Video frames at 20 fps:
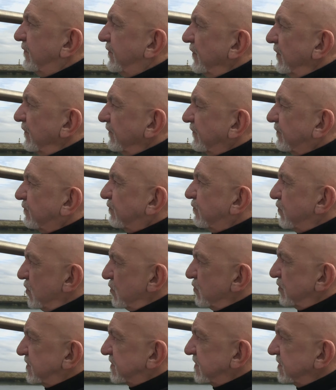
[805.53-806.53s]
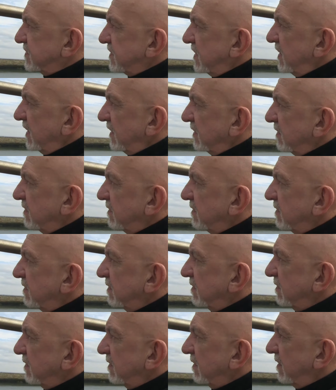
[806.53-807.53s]
that's rooted in
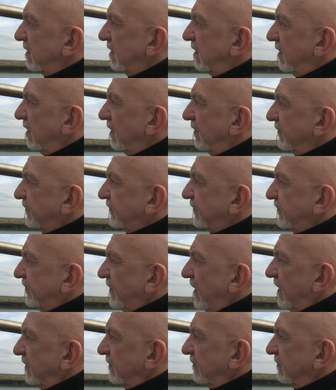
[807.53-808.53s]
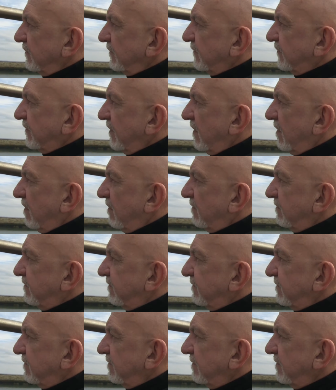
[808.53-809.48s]
a sense of